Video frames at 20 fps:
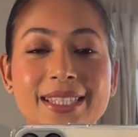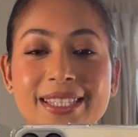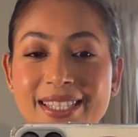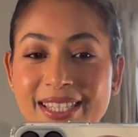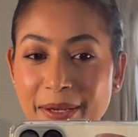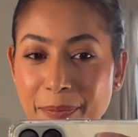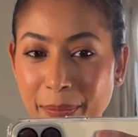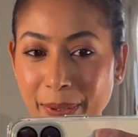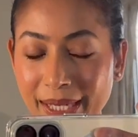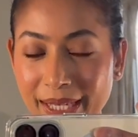
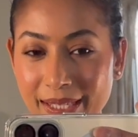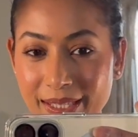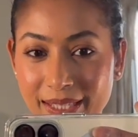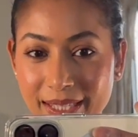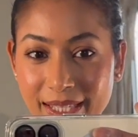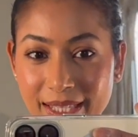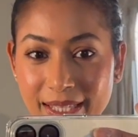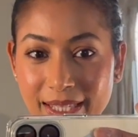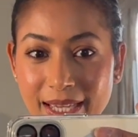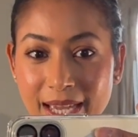
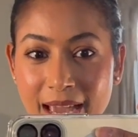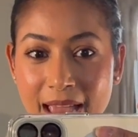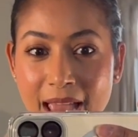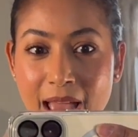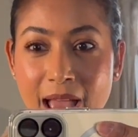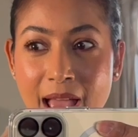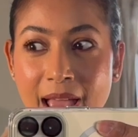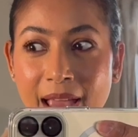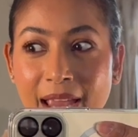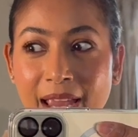typically,
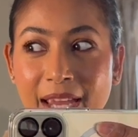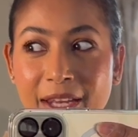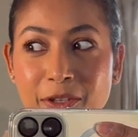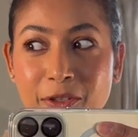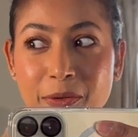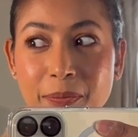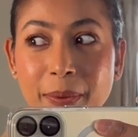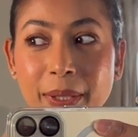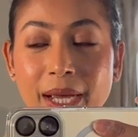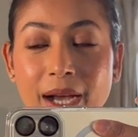it would be